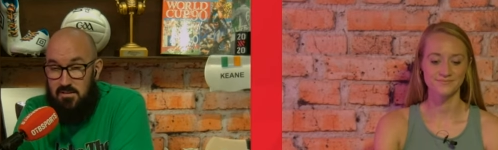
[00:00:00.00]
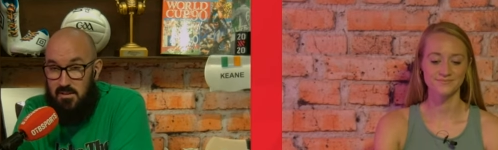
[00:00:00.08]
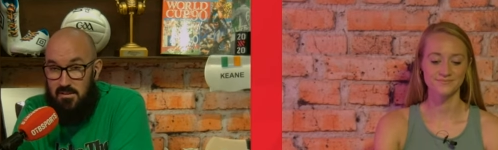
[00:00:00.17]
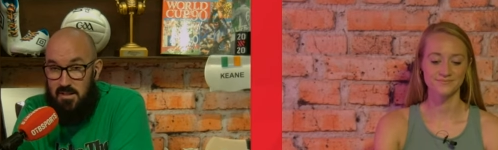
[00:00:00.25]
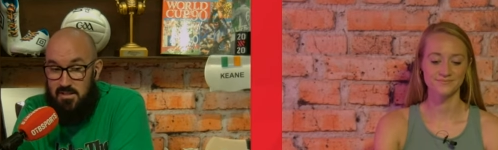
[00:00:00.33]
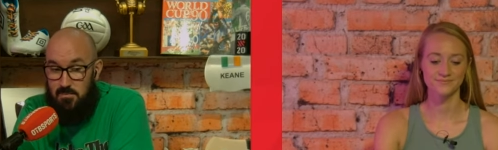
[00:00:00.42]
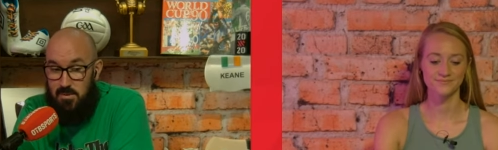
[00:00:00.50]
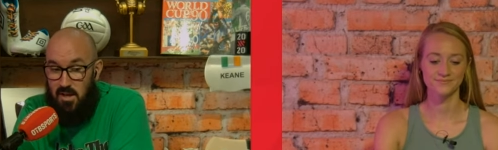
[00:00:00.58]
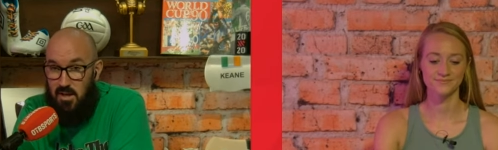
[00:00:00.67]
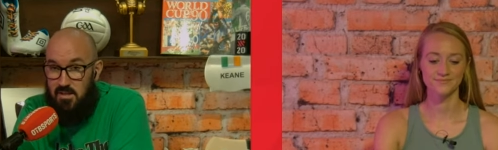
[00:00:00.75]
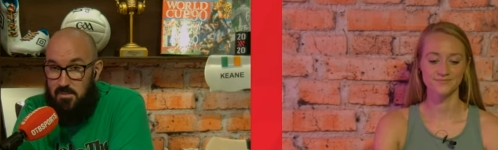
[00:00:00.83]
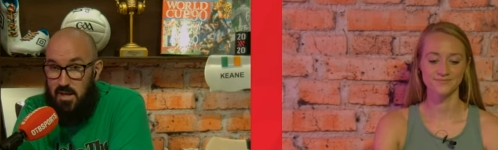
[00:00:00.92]
Speaker 1: that's
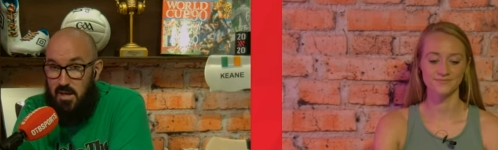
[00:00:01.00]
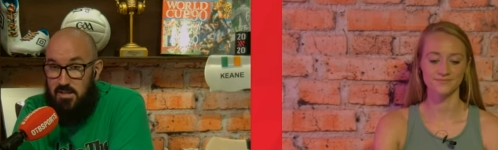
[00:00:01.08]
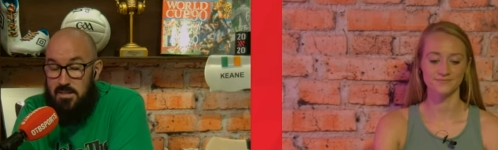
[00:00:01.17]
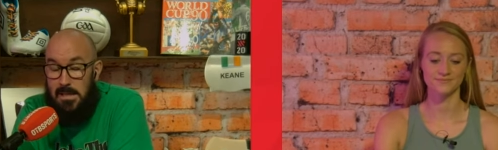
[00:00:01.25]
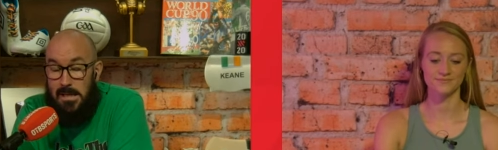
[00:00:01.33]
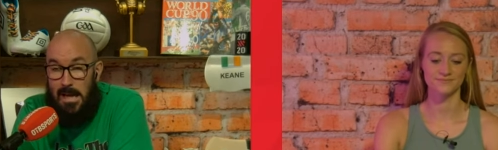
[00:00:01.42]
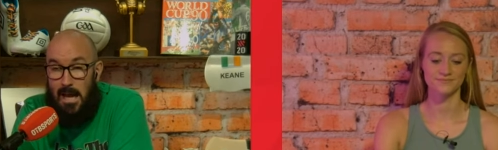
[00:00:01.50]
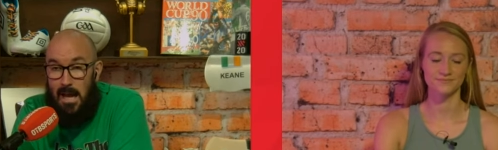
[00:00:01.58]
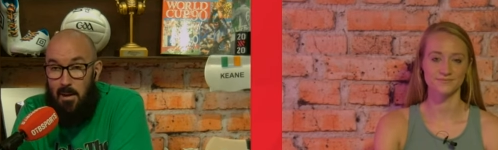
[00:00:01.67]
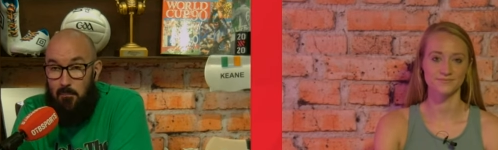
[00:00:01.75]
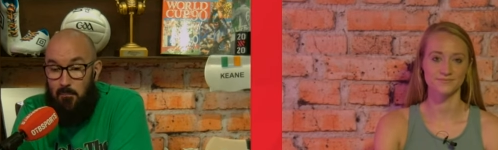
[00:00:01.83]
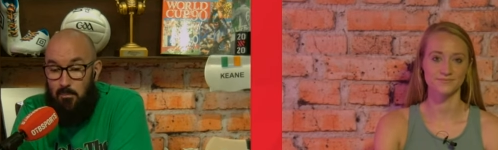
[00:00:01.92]
beyond.
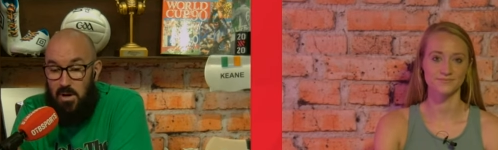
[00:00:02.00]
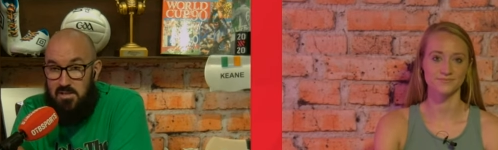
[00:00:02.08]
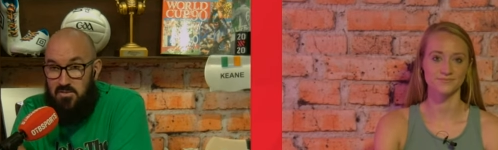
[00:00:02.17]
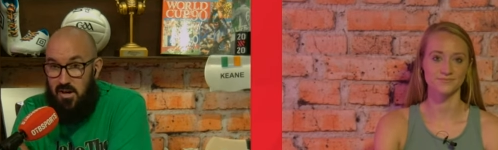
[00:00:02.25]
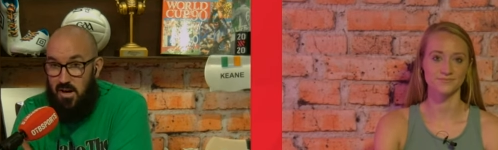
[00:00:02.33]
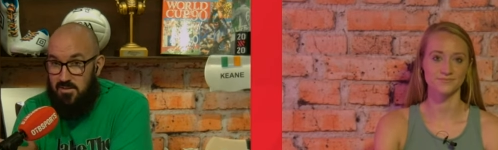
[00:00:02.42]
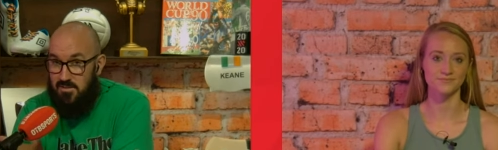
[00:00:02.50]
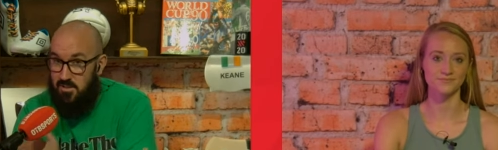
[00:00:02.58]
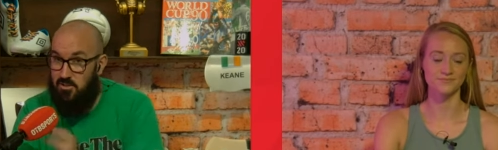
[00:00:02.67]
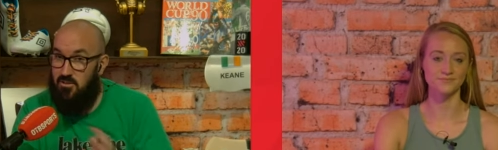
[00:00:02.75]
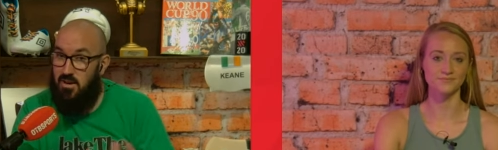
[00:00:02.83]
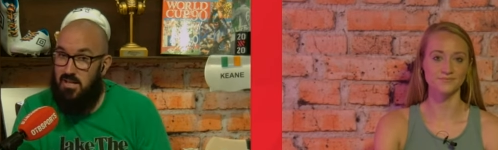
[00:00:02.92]
But as regards
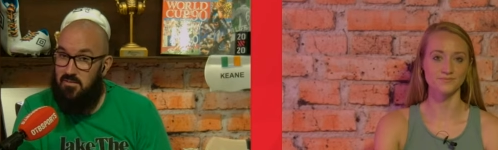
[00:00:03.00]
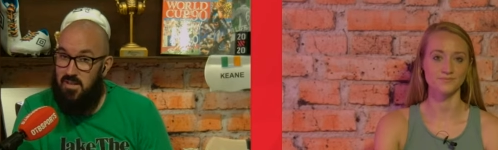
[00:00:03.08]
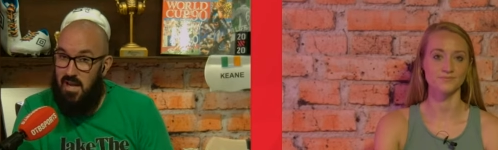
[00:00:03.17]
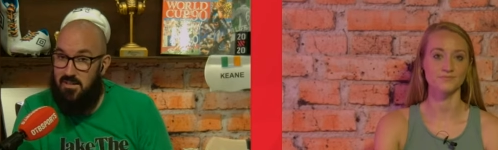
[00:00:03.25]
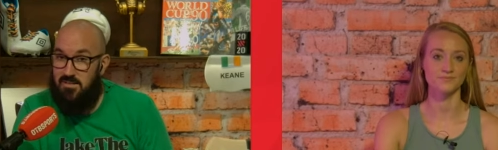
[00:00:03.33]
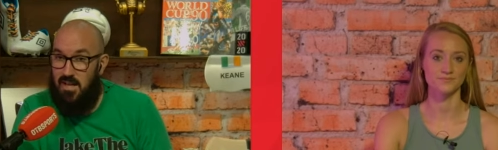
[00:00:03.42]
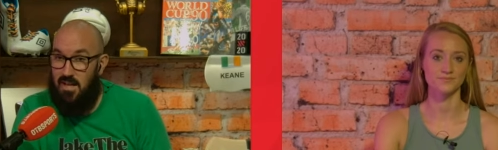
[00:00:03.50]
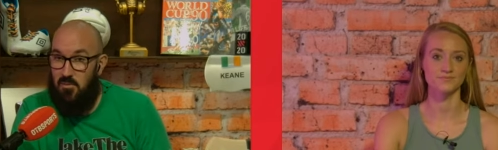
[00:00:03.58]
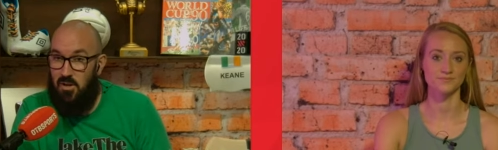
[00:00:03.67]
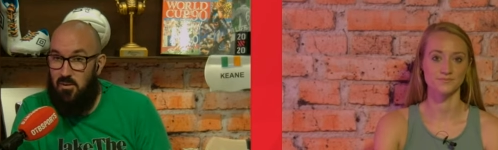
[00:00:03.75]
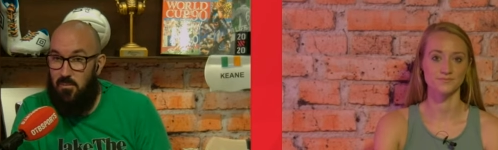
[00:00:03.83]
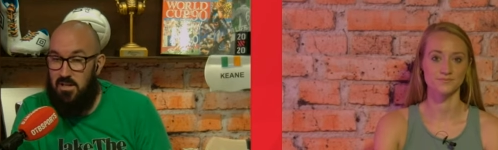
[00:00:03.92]
the other end of the age scale, I
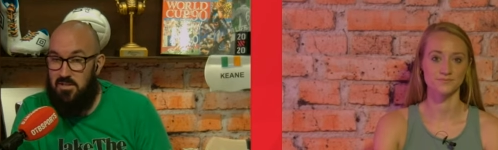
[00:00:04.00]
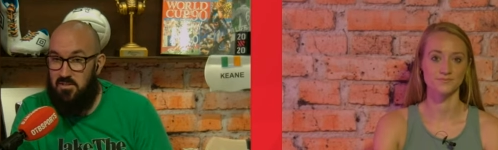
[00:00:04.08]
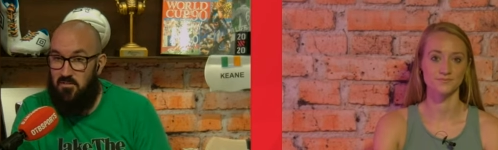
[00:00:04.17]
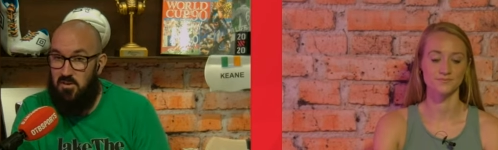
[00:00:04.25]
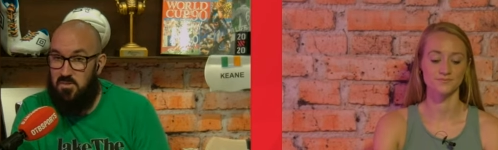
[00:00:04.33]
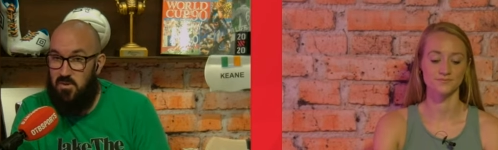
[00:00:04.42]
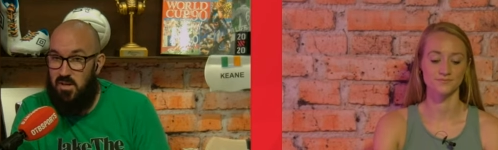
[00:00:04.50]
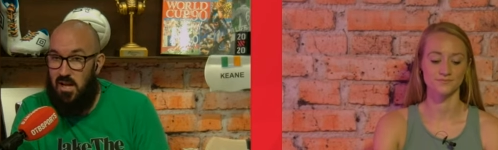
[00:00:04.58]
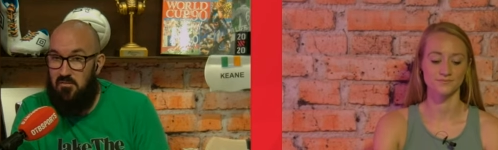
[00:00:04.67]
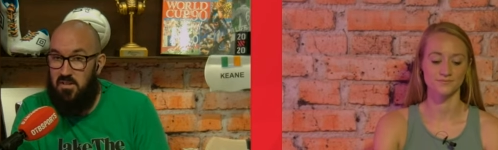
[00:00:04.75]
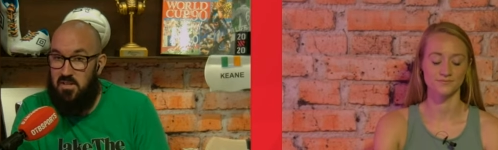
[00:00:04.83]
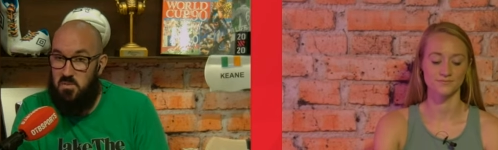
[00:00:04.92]
want to mention Rosemary
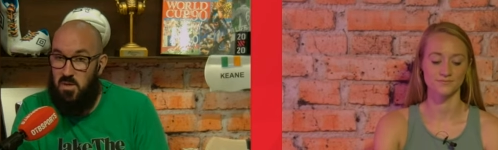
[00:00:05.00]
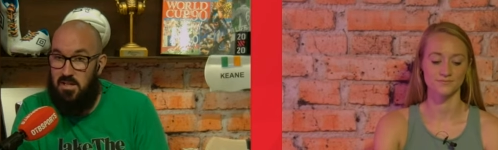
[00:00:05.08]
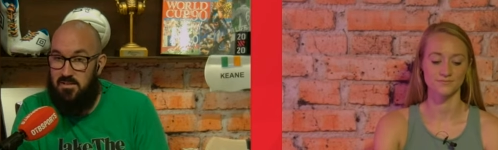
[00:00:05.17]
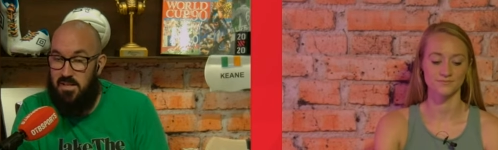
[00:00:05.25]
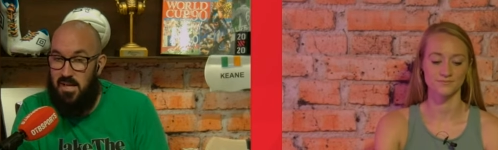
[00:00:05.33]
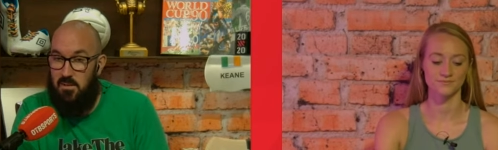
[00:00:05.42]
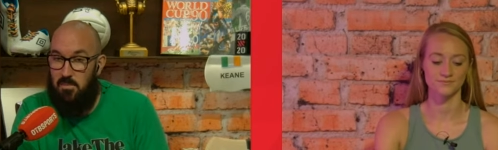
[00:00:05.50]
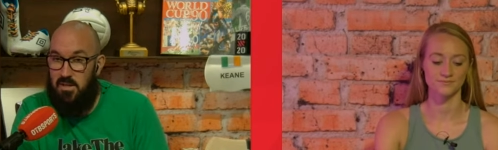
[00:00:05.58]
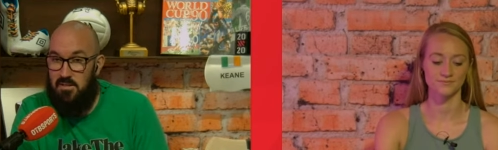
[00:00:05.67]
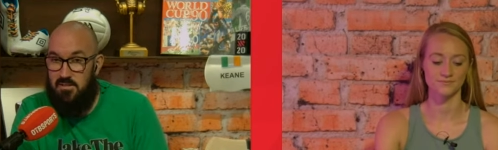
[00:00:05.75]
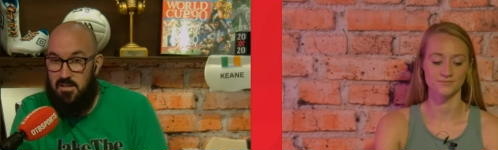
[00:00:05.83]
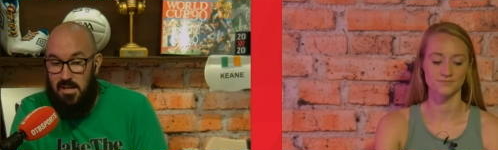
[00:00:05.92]
Gaffney as well today,
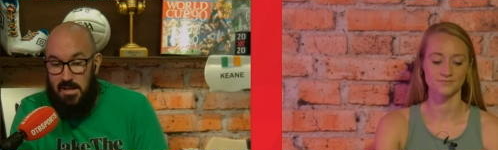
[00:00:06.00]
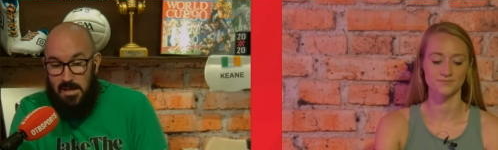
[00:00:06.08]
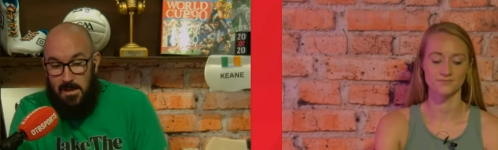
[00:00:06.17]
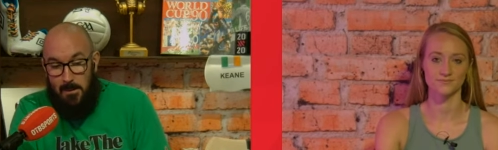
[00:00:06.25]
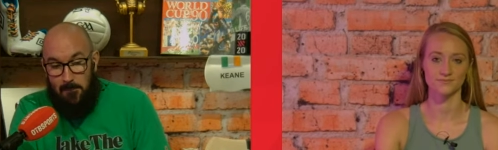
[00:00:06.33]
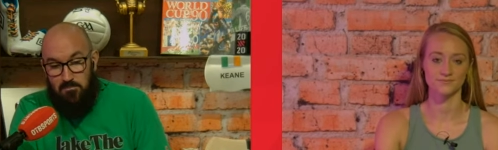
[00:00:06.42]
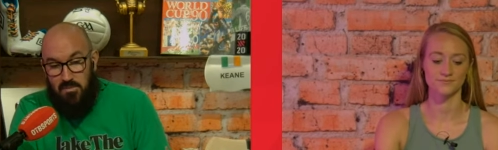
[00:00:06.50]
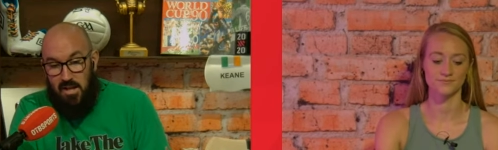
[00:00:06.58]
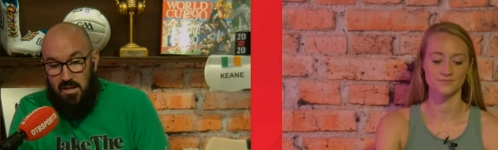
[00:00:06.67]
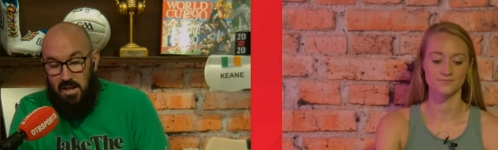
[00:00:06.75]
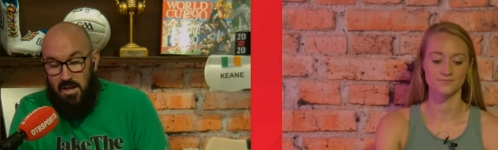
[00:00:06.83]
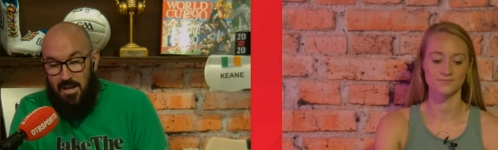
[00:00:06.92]
because
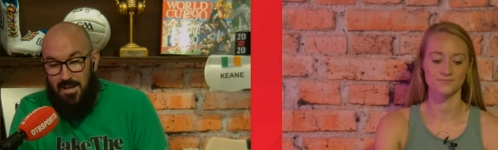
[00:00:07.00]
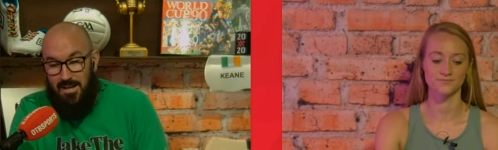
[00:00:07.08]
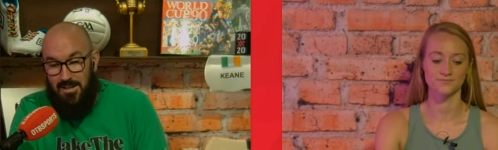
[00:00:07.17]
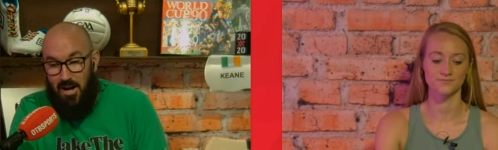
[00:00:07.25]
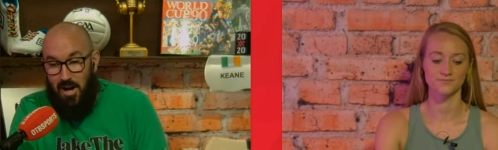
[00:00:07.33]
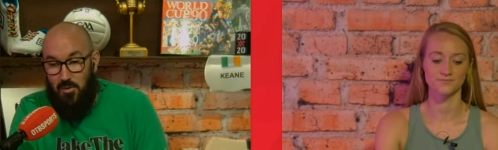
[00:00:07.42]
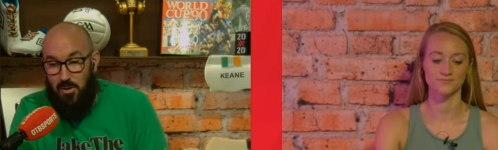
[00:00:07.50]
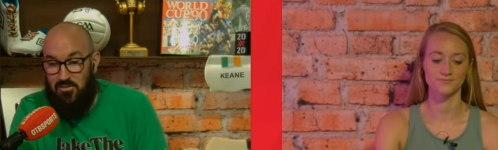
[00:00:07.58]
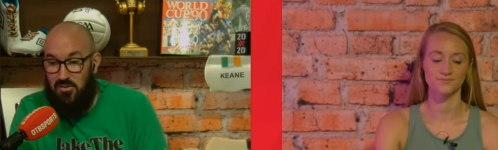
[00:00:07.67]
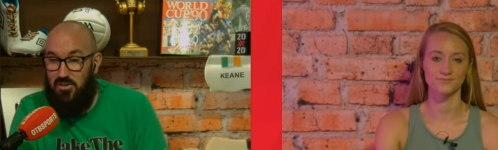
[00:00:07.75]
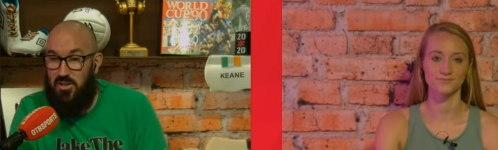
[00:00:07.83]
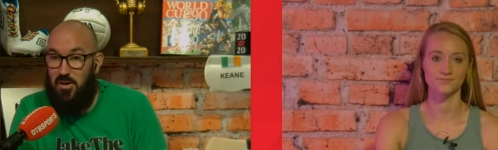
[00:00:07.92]
I
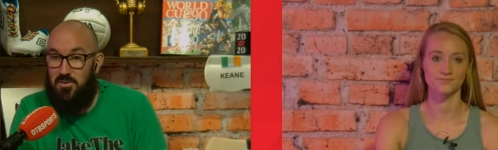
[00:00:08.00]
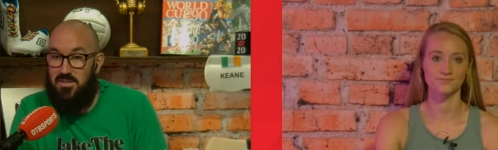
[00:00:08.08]
went through the notes